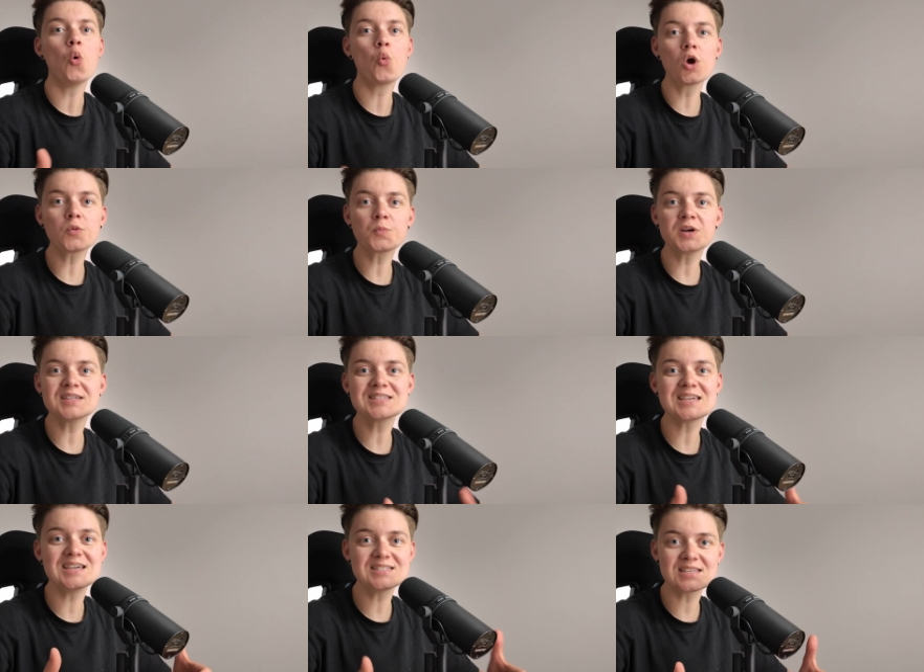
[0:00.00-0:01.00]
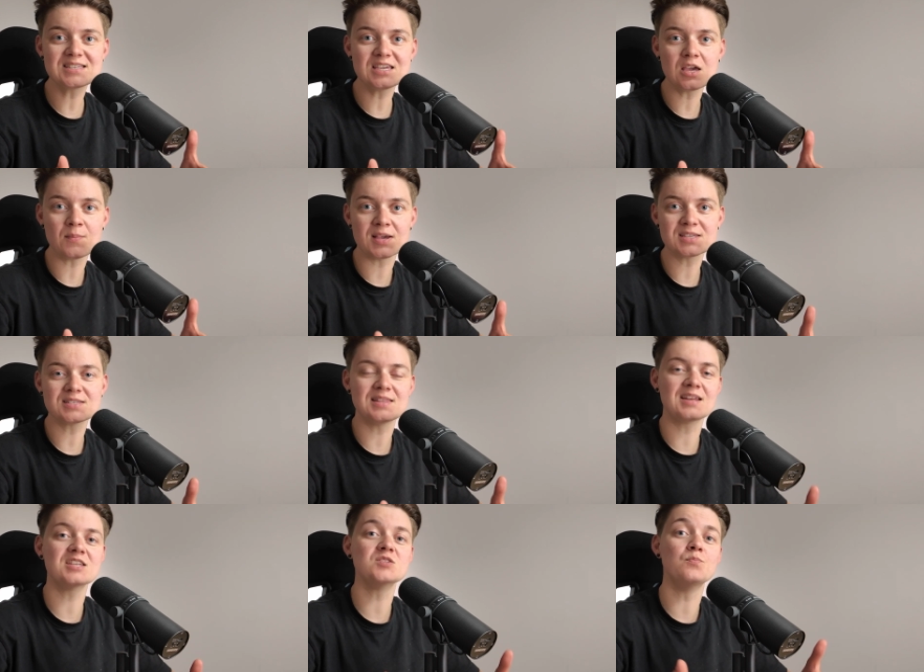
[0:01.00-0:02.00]
WordPress is a CMS
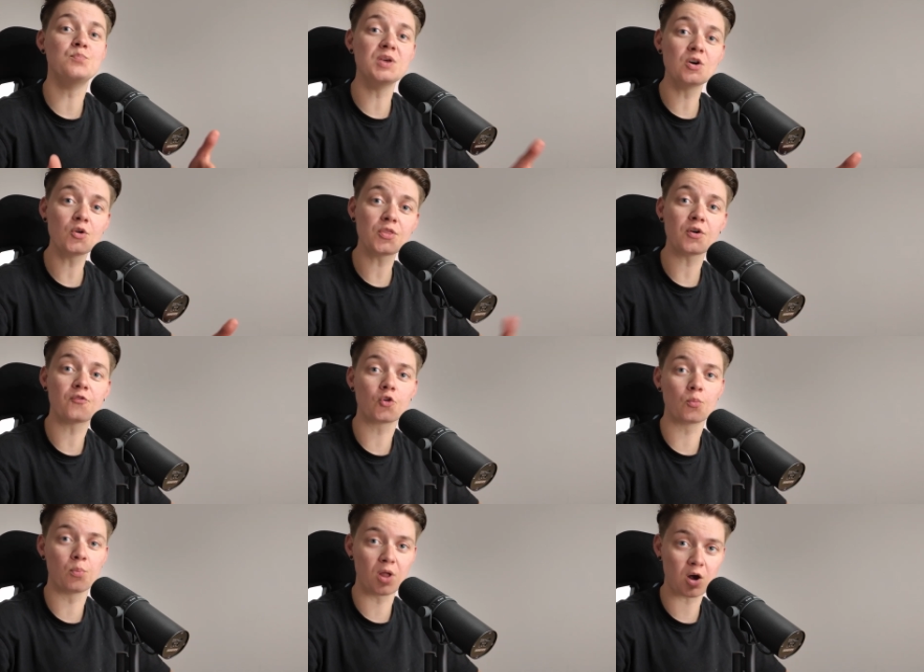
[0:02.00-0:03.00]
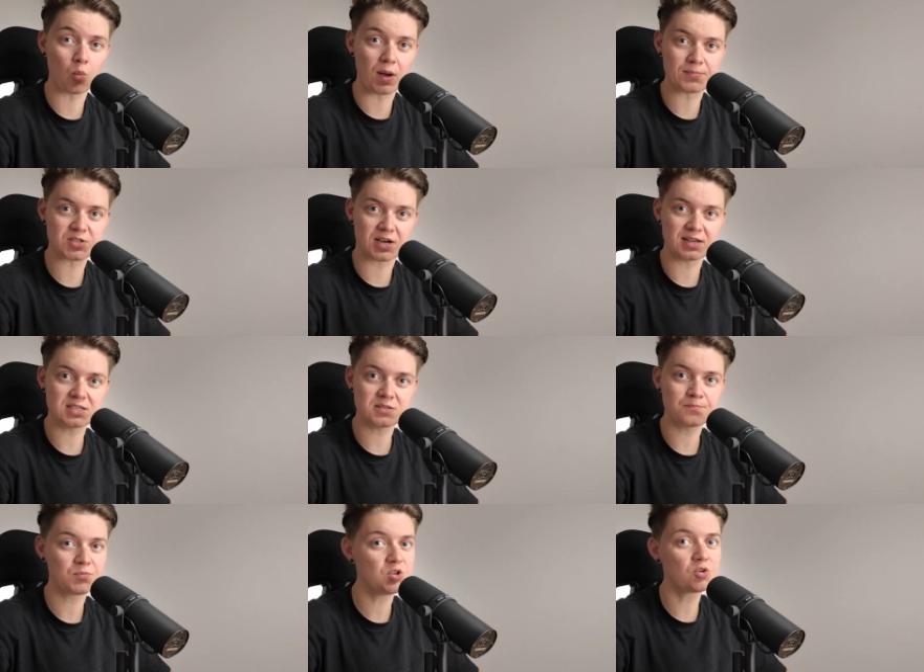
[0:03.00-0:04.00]
that is built for blog websites.
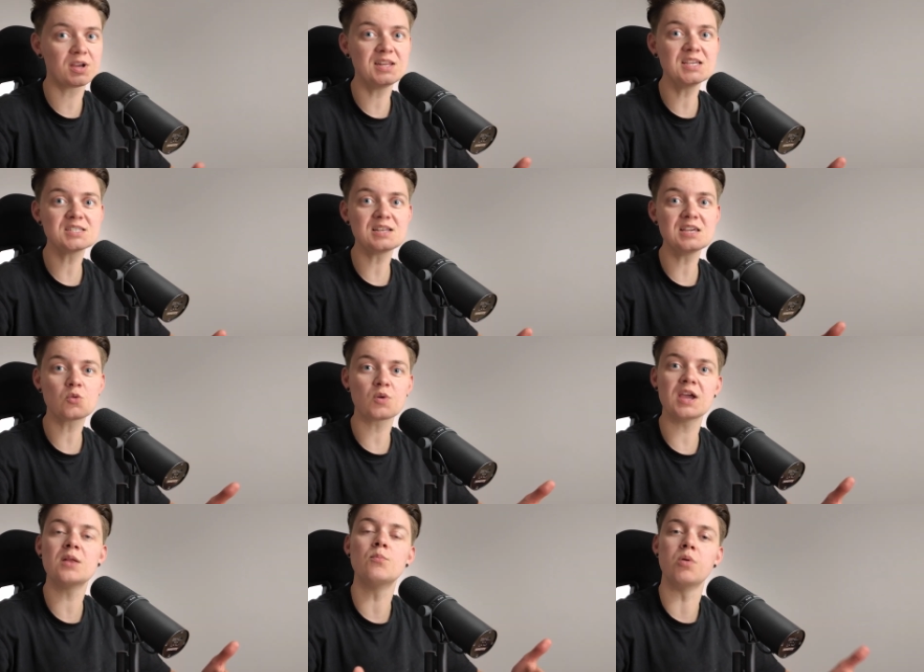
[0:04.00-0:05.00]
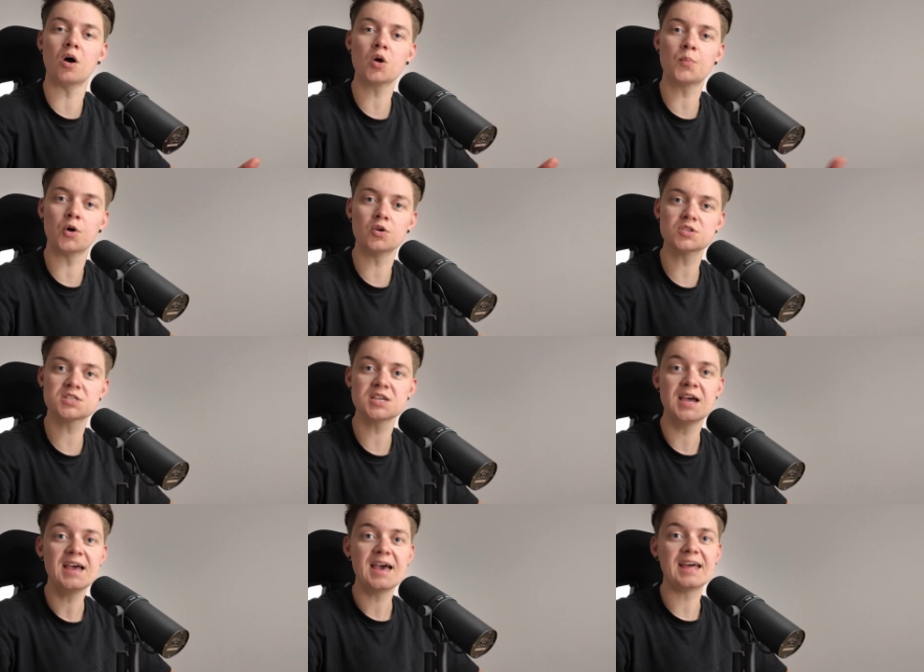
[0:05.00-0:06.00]
You can easily create blog posts
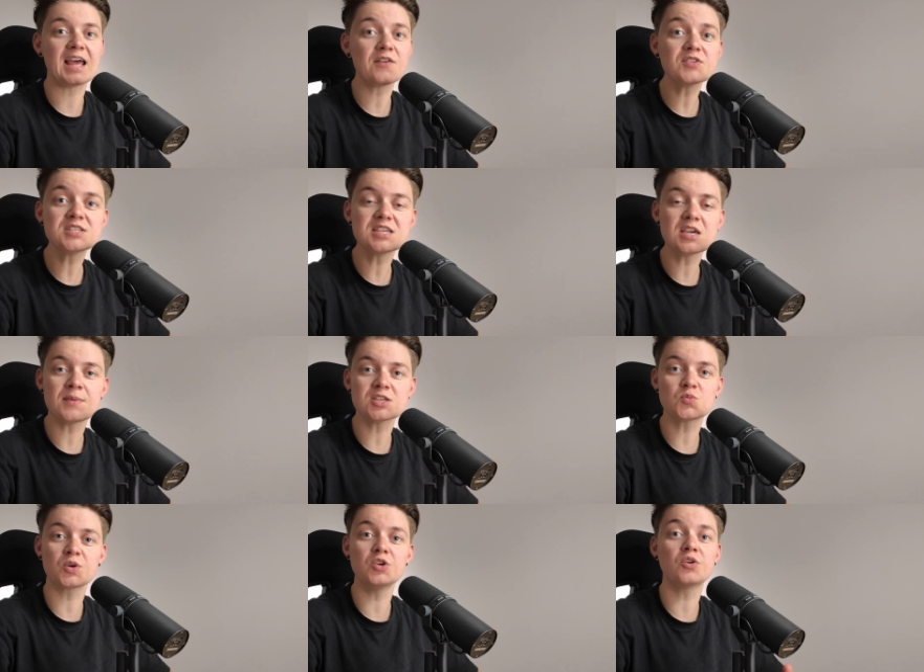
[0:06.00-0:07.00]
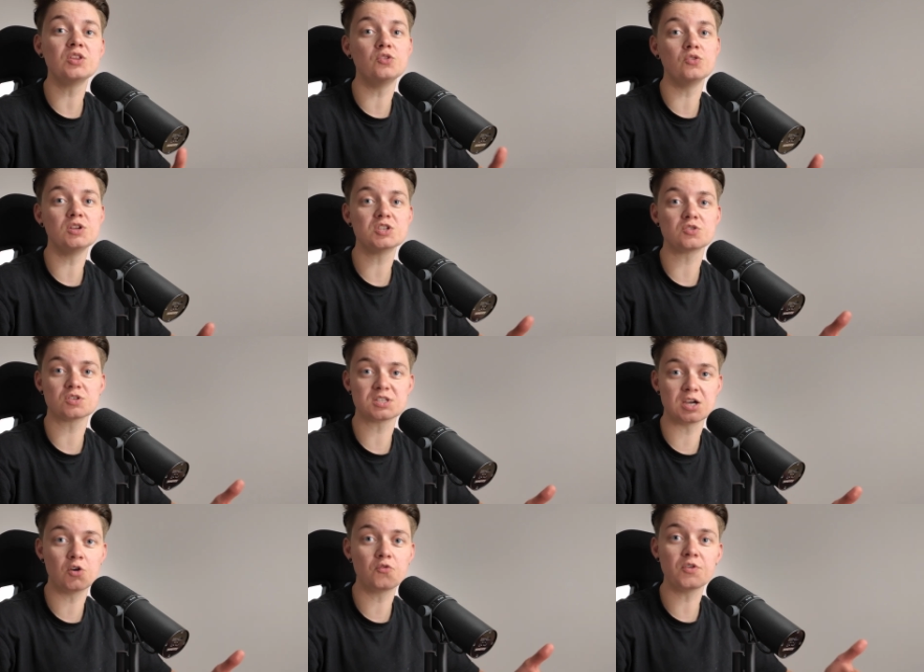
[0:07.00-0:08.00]
and have a CMS where you can do this
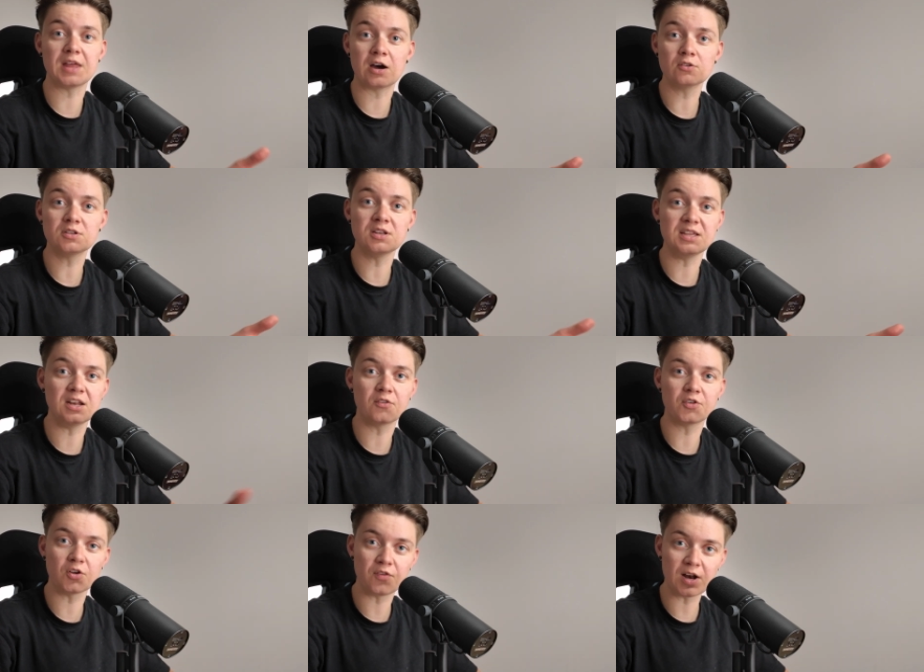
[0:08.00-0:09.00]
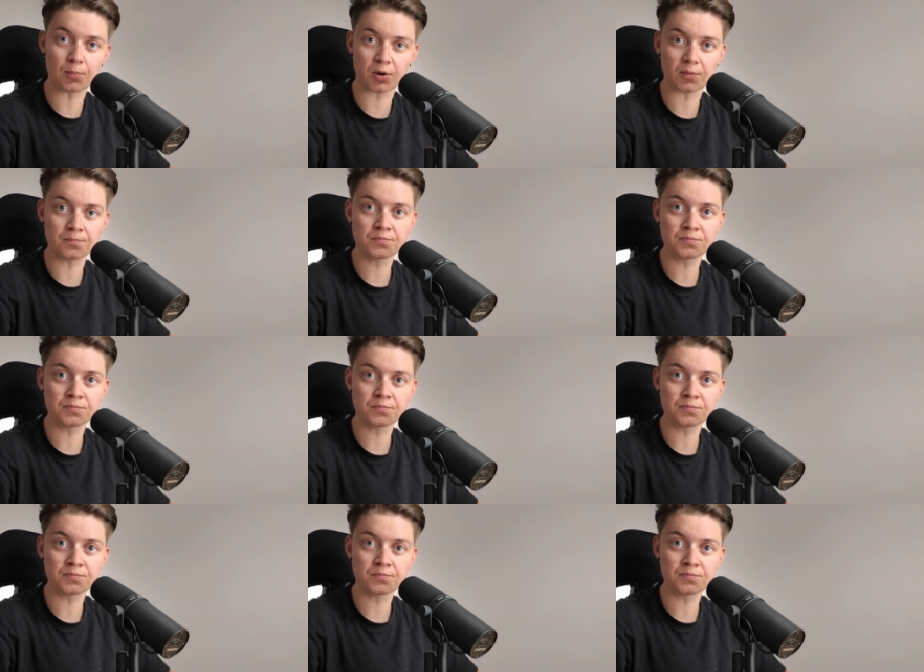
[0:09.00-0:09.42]
yourself without the need of a developer.